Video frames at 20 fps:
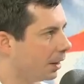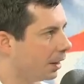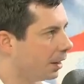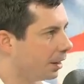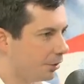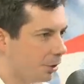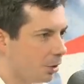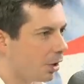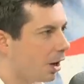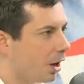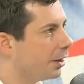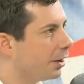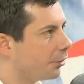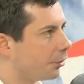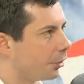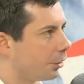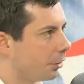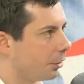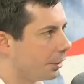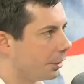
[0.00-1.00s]
If you're
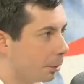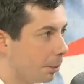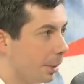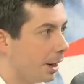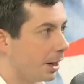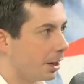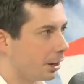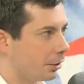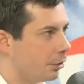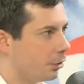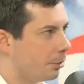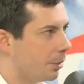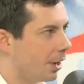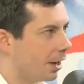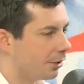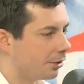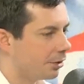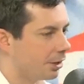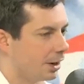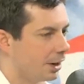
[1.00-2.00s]
uninsured, you're paying too
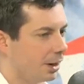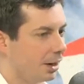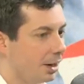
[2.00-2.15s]
much.